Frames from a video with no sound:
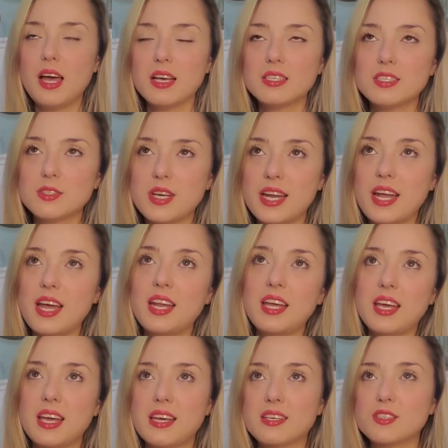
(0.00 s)
So
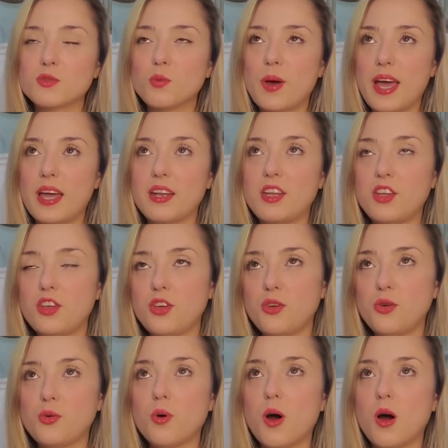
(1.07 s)
deadheading is when
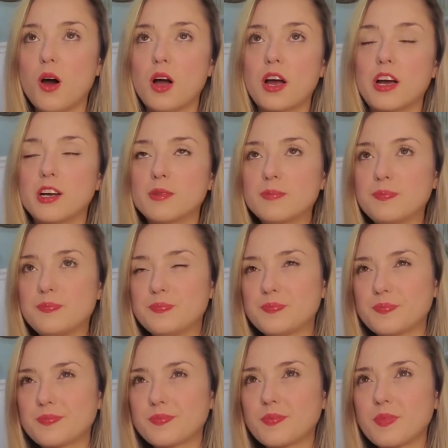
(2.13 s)
you are
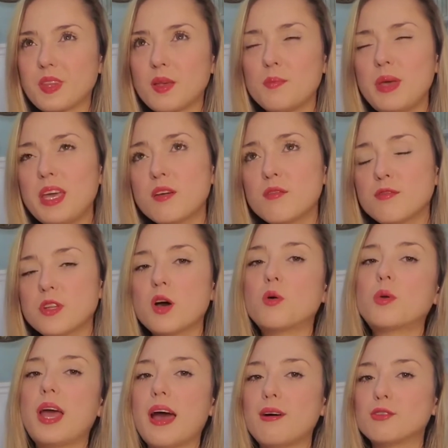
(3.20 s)
being flown
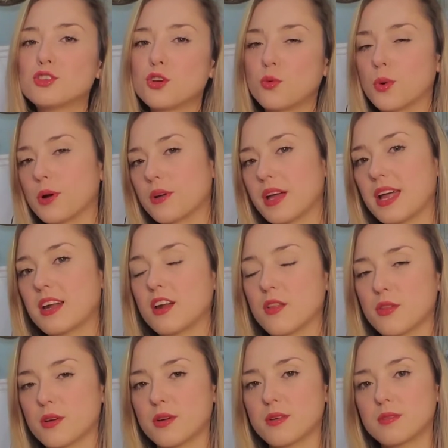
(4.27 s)
out to work at
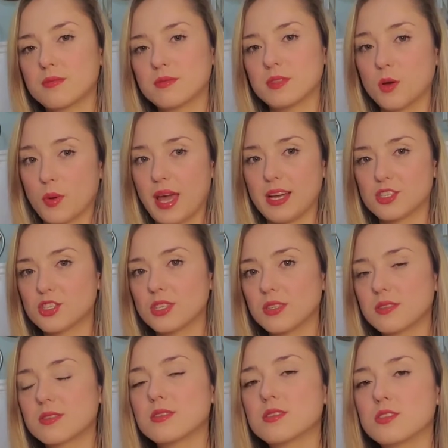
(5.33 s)
another location.
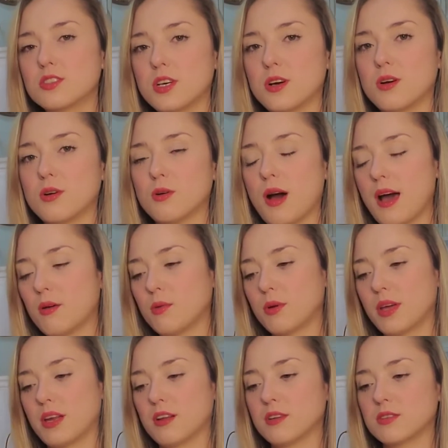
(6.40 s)
So I'll
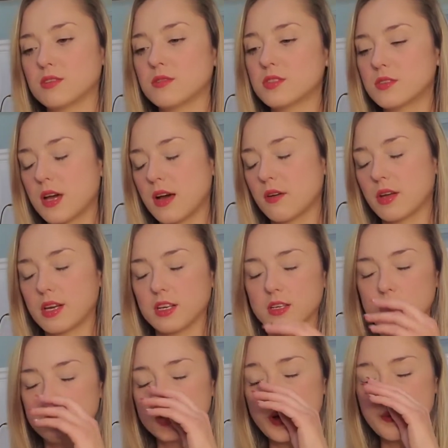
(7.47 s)
get a
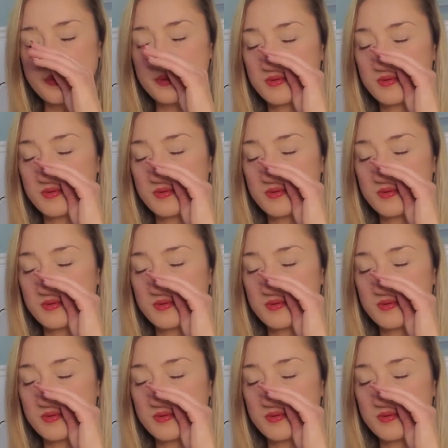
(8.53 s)
trip